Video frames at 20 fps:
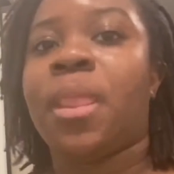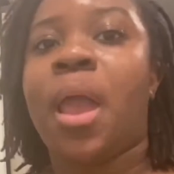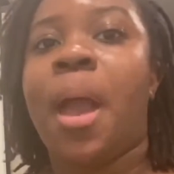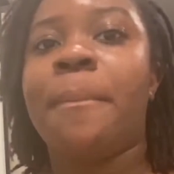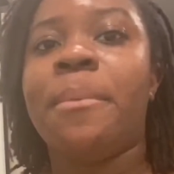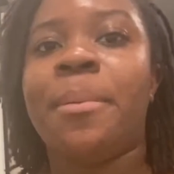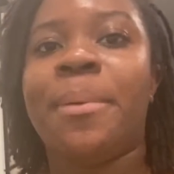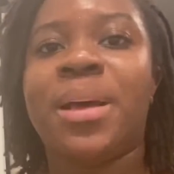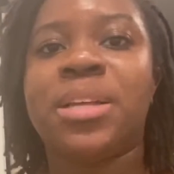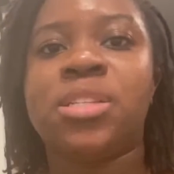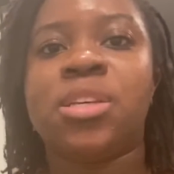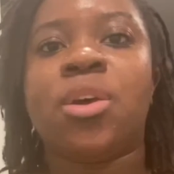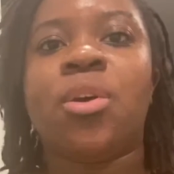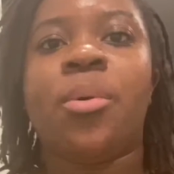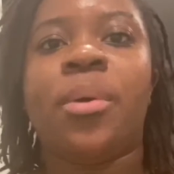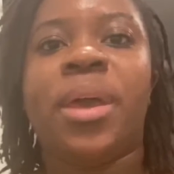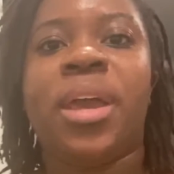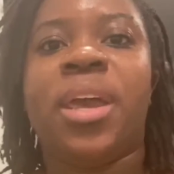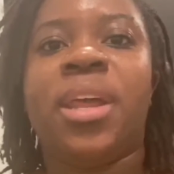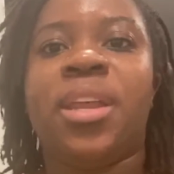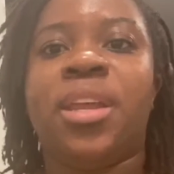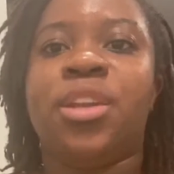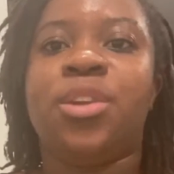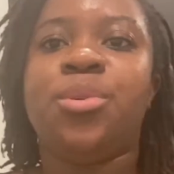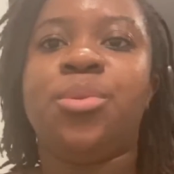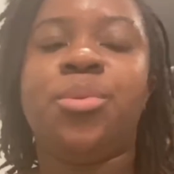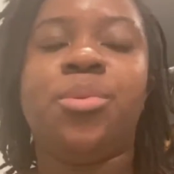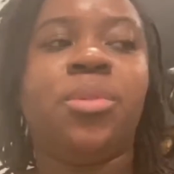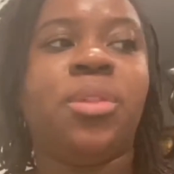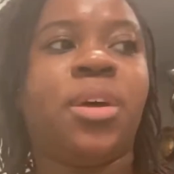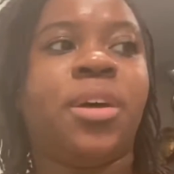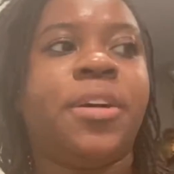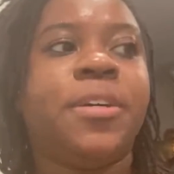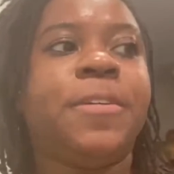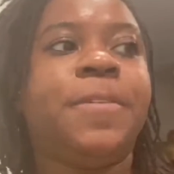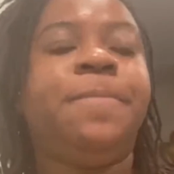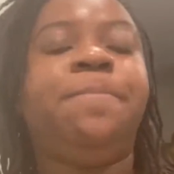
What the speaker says: I'm about to go ahead and do the